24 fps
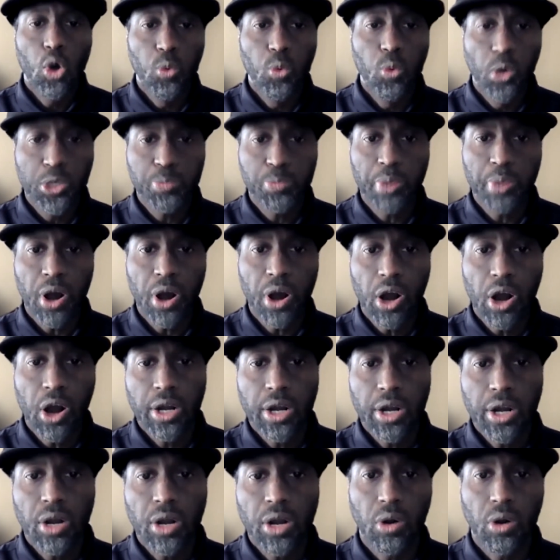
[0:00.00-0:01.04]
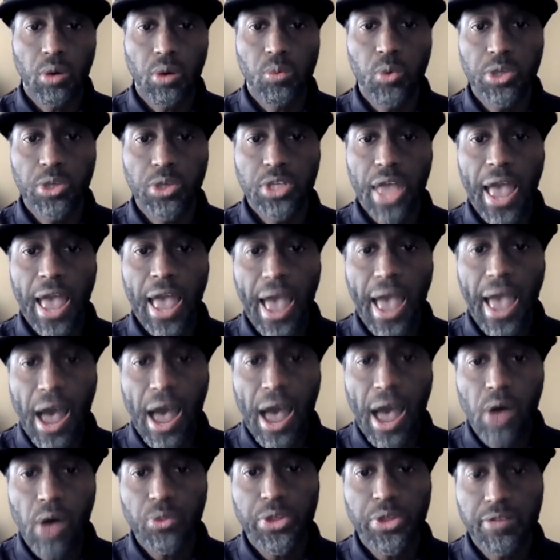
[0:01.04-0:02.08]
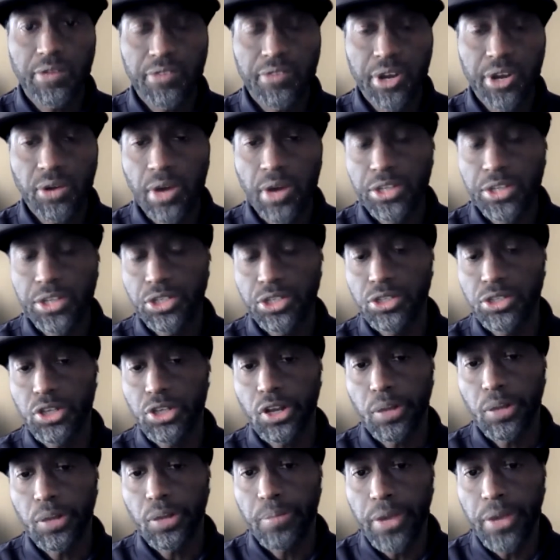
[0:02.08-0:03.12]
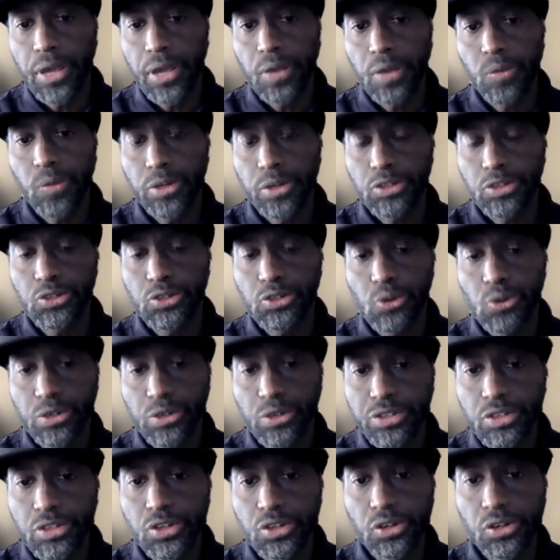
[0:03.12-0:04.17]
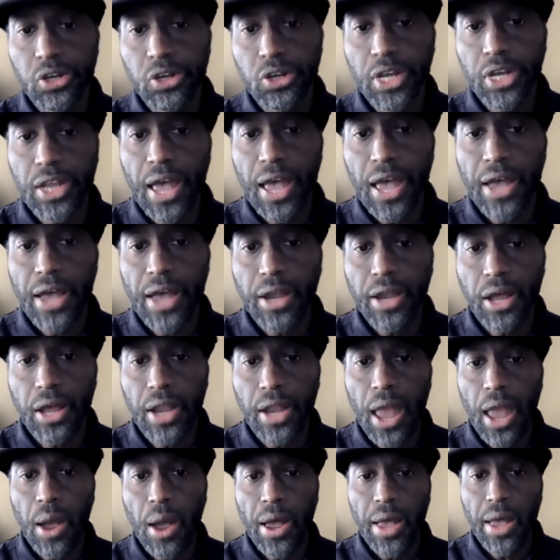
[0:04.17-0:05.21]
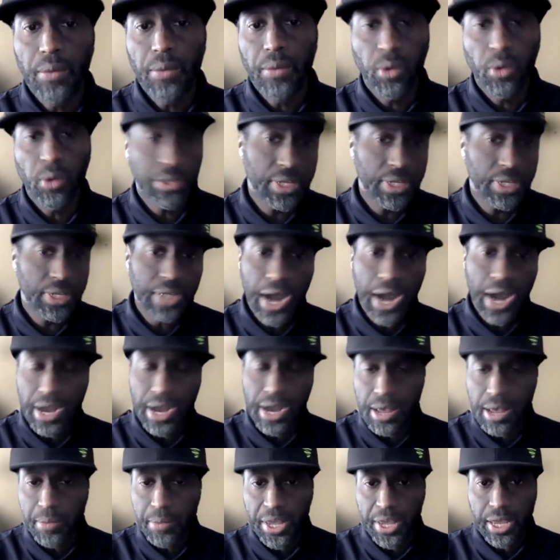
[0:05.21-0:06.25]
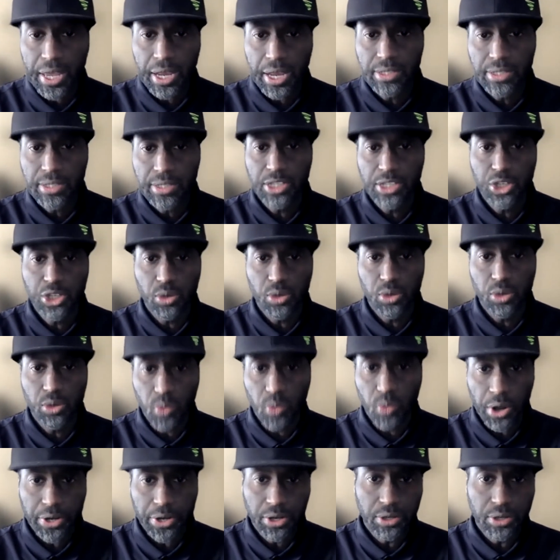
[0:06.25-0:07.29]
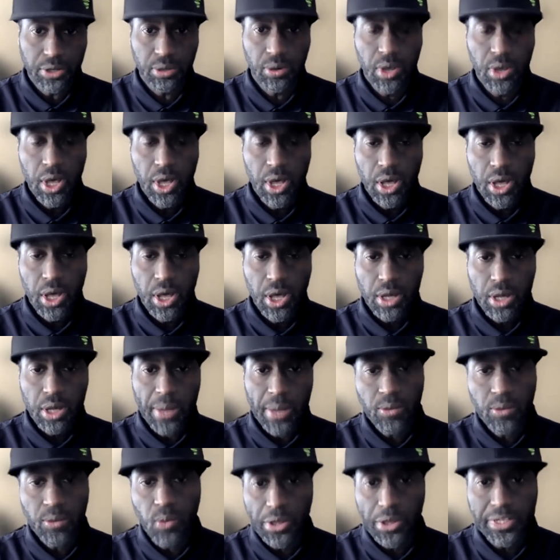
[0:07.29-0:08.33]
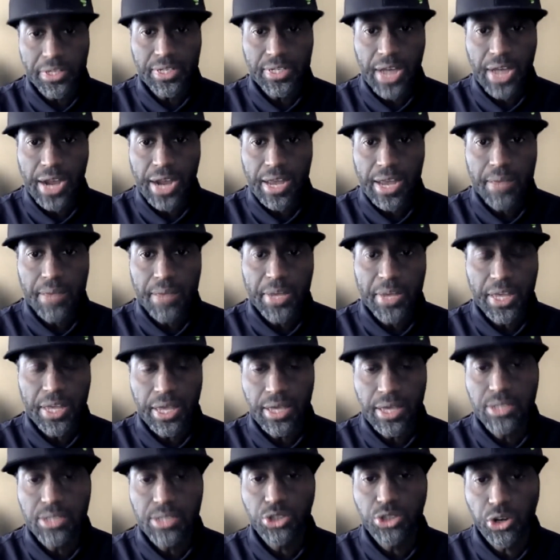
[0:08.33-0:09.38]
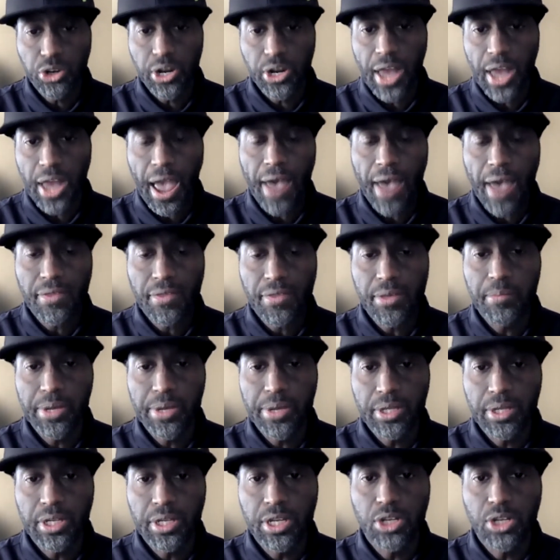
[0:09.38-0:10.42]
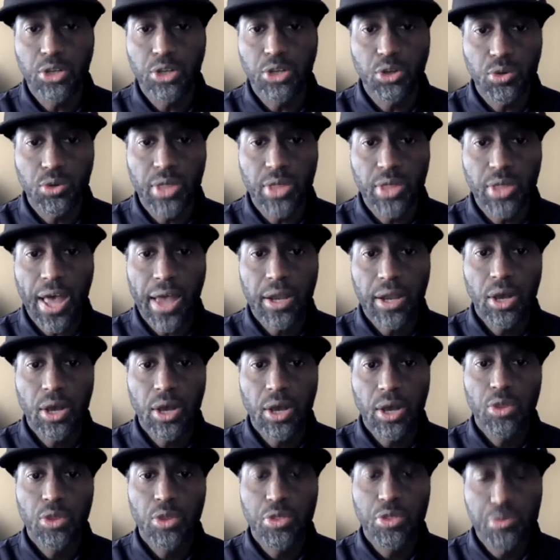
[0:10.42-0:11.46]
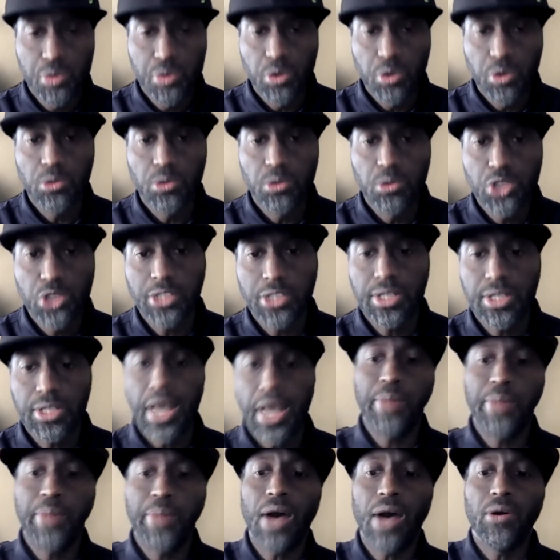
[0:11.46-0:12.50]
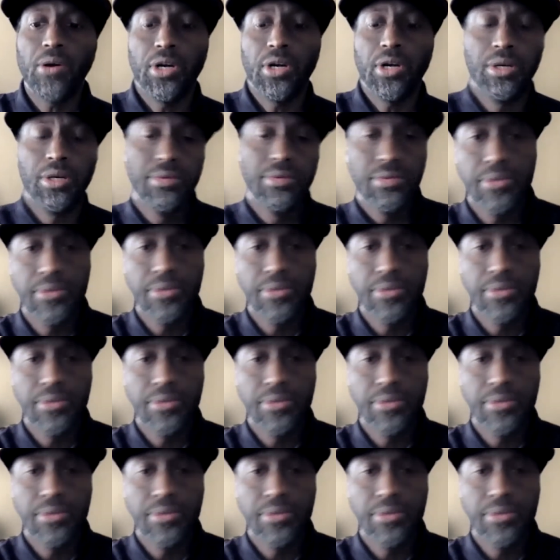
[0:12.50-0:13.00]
which part or how the configuration is going to be, which sources you're looking at, and what the dynamic is that you're wanting to do. No matter what the dynamic is, you're going to have the ability to do that through Just Add Power.